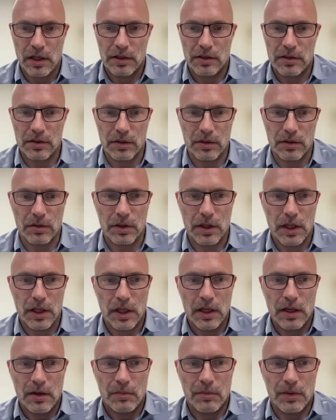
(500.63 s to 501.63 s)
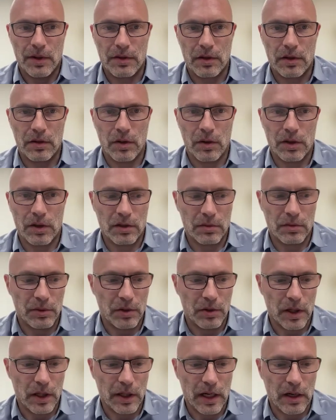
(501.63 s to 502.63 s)
So with Concordium,
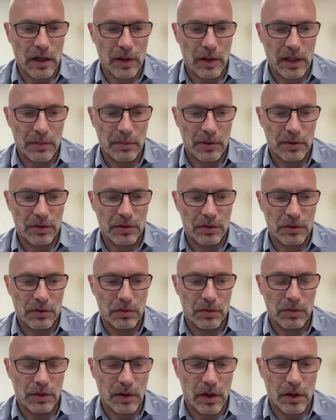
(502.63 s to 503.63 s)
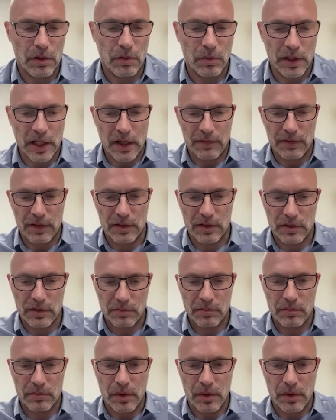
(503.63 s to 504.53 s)
you are now able to not only have this